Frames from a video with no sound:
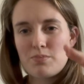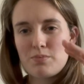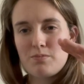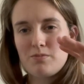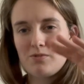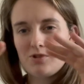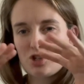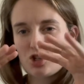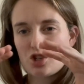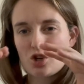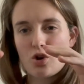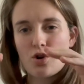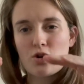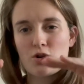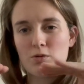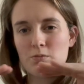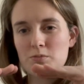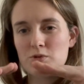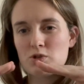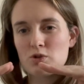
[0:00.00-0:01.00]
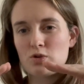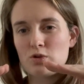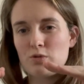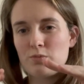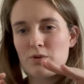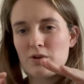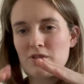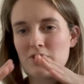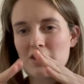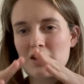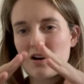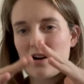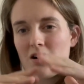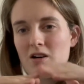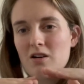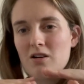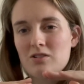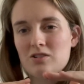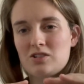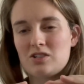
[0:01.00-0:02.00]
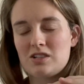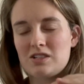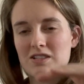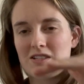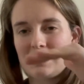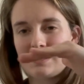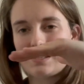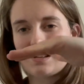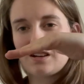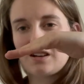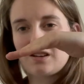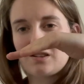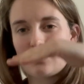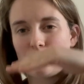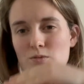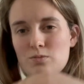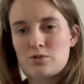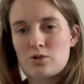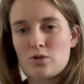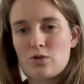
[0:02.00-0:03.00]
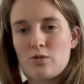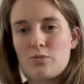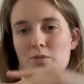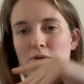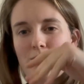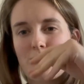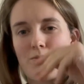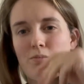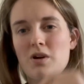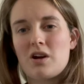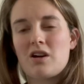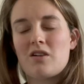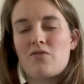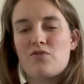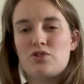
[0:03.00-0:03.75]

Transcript: shock absorber. The arch is designed to absorb impact.